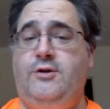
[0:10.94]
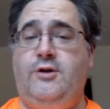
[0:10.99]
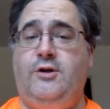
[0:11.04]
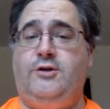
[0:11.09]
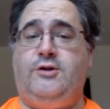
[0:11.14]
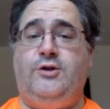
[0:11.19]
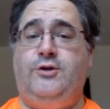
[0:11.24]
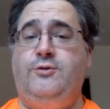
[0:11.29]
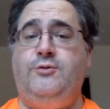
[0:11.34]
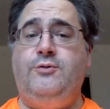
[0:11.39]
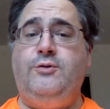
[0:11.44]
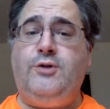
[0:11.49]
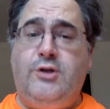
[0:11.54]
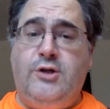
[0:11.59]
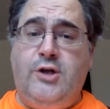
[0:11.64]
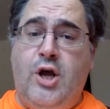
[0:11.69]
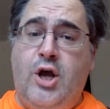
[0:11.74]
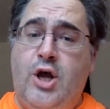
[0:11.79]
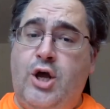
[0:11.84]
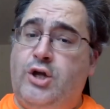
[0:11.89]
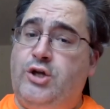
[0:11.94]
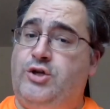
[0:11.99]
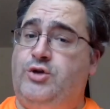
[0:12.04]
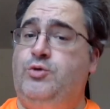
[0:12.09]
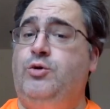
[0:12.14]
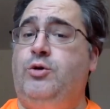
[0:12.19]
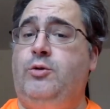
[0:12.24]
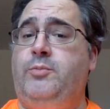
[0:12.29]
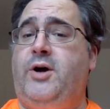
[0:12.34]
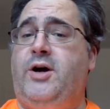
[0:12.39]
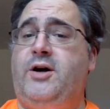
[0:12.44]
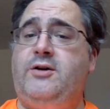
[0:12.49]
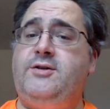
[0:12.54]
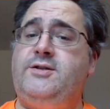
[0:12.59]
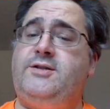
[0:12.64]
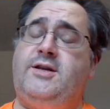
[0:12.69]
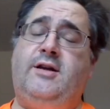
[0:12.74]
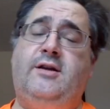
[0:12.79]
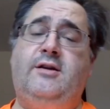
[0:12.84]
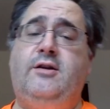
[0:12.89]
two
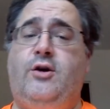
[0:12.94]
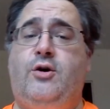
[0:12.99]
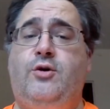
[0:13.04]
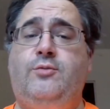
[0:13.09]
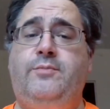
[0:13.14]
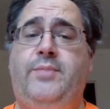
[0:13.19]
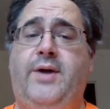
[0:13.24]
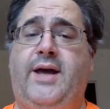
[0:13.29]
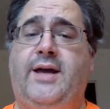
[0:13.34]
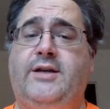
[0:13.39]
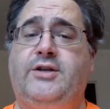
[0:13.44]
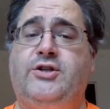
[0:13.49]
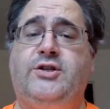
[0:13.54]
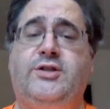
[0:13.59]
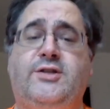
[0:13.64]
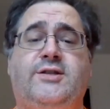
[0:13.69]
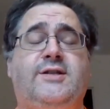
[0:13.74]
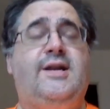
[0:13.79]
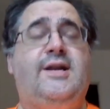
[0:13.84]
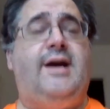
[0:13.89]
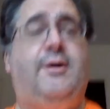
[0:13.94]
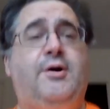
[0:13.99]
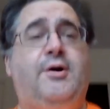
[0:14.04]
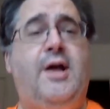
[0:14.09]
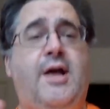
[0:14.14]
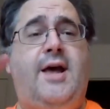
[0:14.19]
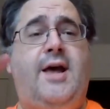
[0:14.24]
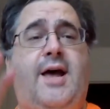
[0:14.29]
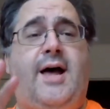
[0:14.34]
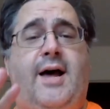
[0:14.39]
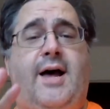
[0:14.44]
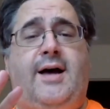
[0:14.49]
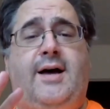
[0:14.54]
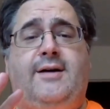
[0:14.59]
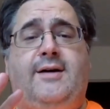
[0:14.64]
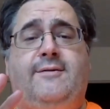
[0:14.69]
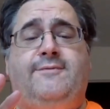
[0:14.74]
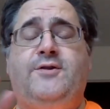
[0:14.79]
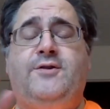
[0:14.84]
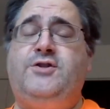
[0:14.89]
toolbars and home pages. Now,
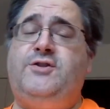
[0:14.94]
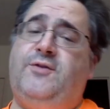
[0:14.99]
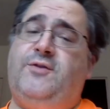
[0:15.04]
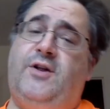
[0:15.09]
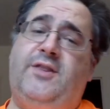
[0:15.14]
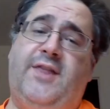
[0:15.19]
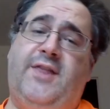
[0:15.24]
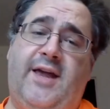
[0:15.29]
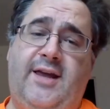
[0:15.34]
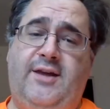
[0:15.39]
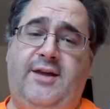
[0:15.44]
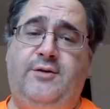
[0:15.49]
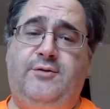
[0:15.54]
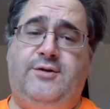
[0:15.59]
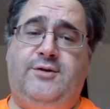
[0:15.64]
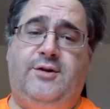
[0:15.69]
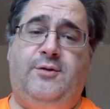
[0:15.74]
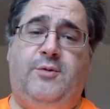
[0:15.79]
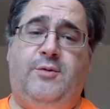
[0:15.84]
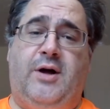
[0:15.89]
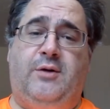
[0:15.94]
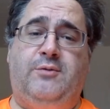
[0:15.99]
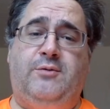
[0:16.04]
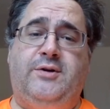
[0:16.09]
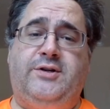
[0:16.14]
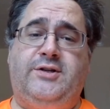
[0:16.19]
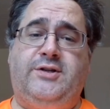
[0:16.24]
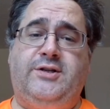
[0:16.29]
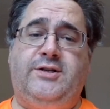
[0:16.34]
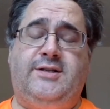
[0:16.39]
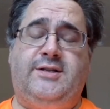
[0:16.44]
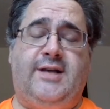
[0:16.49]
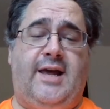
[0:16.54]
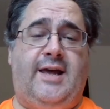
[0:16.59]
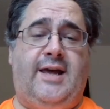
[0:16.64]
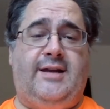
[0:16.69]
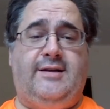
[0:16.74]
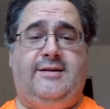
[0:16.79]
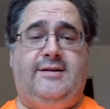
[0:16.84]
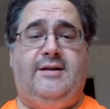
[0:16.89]
uh, first of all, thank you to the well wishes
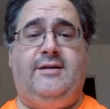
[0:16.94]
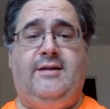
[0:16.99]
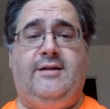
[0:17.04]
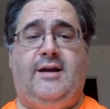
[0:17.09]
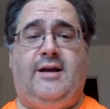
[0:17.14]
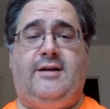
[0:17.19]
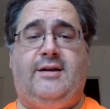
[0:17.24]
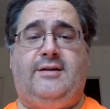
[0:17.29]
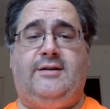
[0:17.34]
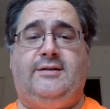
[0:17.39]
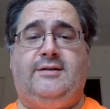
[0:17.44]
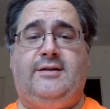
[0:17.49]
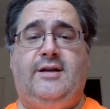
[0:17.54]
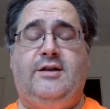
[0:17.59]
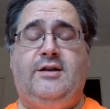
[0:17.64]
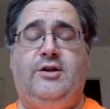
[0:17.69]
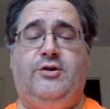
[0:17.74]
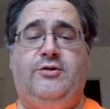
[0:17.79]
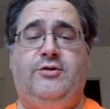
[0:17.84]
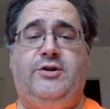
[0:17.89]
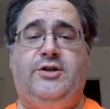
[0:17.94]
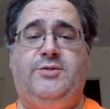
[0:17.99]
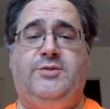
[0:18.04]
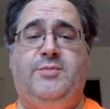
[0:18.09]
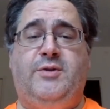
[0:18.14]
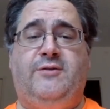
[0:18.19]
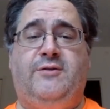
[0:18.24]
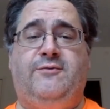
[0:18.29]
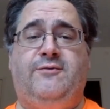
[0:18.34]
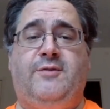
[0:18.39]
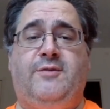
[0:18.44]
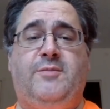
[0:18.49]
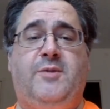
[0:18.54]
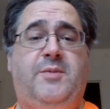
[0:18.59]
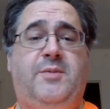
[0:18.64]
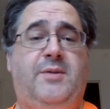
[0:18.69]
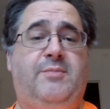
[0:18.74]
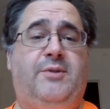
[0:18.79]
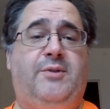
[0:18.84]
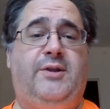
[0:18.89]
and uh, encouragement from the
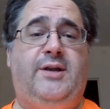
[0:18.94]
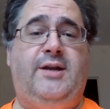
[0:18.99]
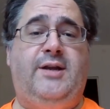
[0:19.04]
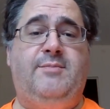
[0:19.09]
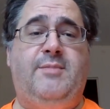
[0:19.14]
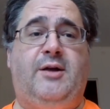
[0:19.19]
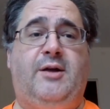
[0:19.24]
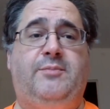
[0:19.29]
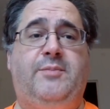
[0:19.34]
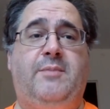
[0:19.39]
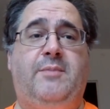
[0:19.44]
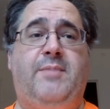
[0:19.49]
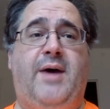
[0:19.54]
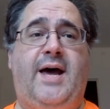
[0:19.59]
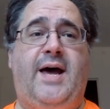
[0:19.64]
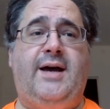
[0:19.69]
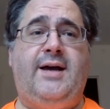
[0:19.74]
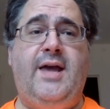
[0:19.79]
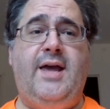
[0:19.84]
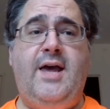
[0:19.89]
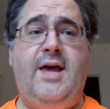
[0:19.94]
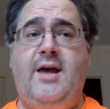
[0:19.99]
people that emailed me back.